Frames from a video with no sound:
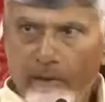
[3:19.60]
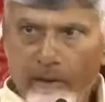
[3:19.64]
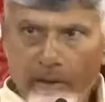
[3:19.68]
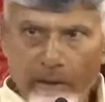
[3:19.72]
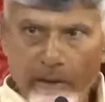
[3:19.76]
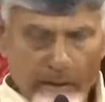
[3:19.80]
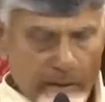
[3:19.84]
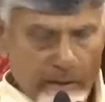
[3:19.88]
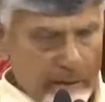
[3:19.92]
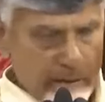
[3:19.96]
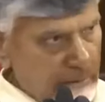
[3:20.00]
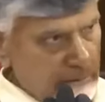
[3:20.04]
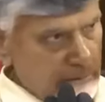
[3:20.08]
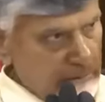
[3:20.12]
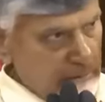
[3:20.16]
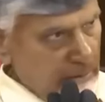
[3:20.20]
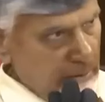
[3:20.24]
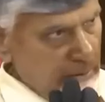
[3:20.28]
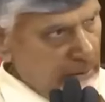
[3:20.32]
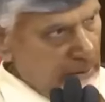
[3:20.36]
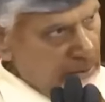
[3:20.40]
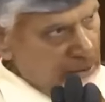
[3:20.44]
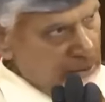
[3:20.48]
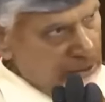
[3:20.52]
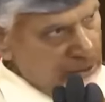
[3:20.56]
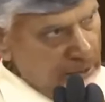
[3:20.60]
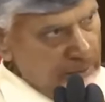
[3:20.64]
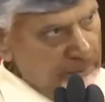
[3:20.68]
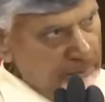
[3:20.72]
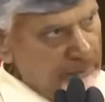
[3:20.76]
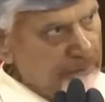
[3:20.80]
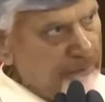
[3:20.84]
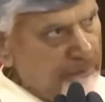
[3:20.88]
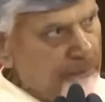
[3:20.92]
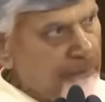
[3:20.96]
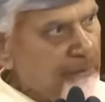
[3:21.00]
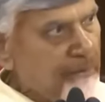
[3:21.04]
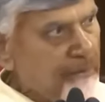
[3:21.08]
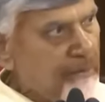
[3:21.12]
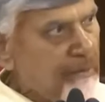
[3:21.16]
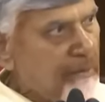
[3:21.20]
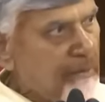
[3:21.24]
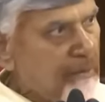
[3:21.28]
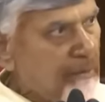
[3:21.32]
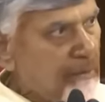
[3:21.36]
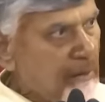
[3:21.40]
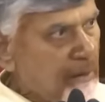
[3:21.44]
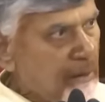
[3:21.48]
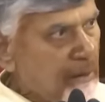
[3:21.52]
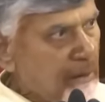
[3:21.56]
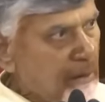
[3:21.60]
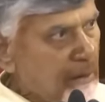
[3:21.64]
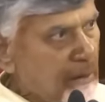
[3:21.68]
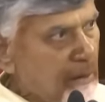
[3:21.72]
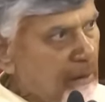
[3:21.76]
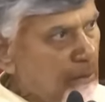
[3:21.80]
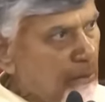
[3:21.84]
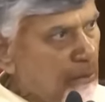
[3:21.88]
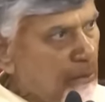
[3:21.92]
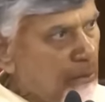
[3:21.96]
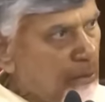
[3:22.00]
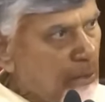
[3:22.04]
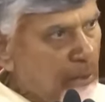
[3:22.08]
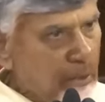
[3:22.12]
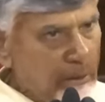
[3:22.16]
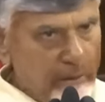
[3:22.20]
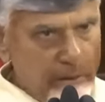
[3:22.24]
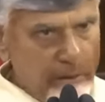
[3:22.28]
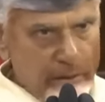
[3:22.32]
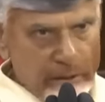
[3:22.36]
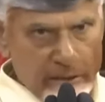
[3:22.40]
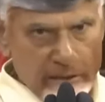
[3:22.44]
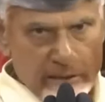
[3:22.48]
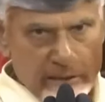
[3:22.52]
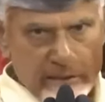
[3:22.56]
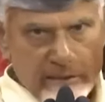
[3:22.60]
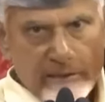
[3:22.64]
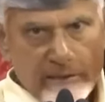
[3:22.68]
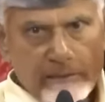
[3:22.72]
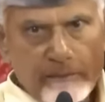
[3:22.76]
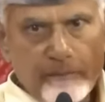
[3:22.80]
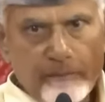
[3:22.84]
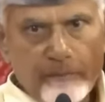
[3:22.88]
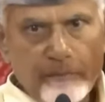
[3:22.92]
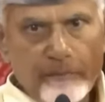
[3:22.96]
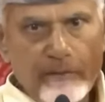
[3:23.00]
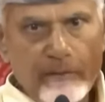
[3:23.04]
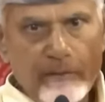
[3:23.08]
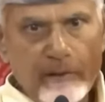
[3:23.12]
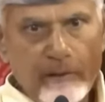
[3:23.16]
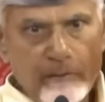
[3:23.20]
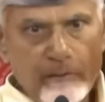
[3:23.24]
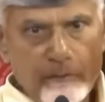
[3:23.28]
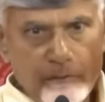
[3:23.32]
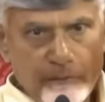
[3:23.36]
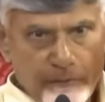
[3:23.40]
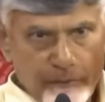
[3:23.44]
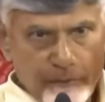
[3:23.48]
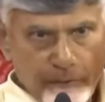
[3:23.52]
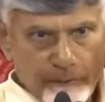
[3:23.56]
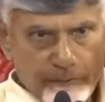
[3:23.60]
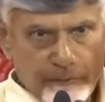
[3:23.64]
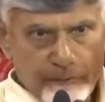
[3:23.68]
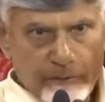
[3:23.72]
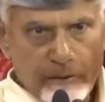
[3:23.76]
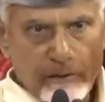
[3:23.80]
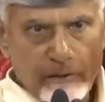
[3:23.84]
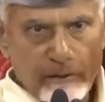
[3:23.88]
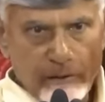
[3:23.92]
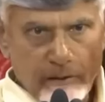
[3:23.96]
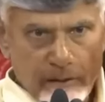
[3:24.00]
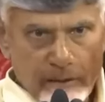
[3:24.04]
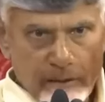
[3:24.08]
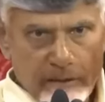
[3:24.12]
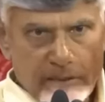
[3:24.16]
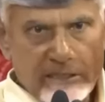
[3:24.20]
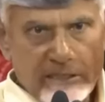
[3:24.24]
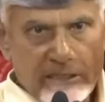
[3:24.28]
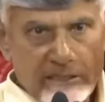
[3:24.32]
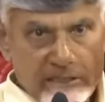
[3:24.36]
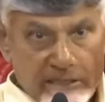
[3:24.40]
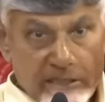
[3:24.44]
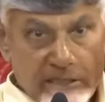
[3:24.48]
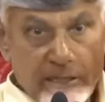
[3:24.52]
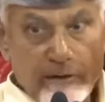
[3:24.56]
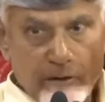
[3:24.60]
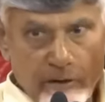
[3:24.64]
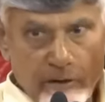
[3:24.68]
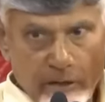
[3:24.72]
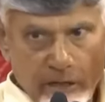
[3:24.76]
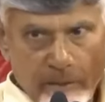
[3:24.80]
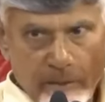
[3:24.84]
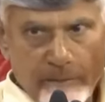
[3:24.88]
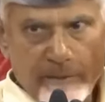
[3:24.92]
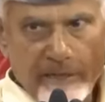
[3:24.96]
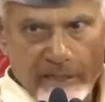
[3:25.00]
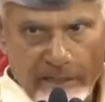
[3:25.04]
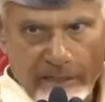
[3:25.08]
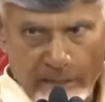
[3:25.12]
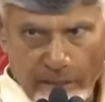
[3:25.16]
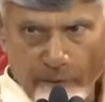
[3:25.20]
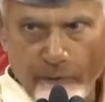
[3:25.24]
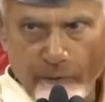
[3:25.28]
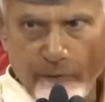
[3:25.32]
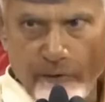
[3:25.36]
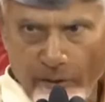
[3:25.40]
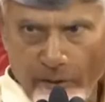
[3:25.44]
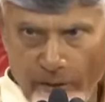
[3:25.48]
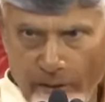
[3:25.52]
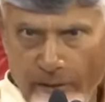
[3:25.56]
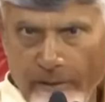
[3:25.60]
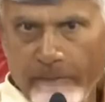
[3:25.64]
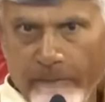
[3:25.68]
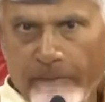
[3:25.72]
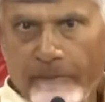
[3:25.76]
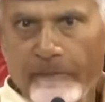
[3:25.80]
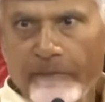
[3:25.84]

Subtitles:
under his leadership, we have reached 5th largest economy in the world.